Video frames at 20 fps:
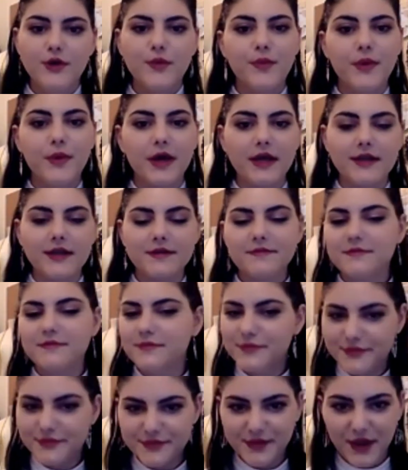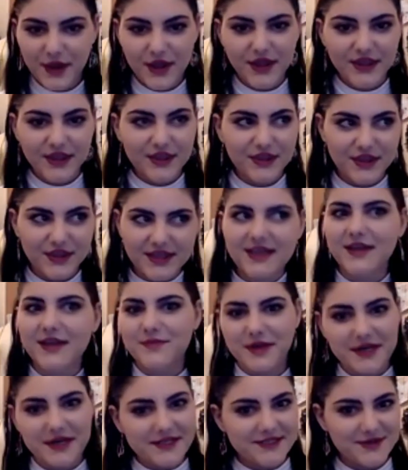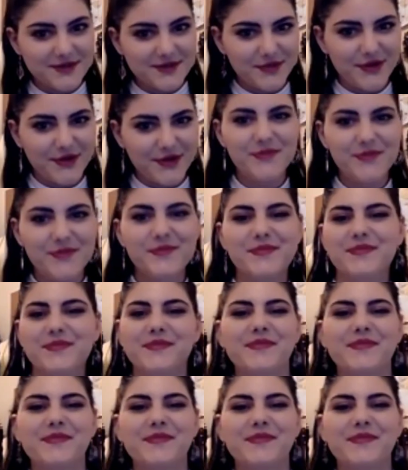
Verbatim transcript: but I think I made it simple.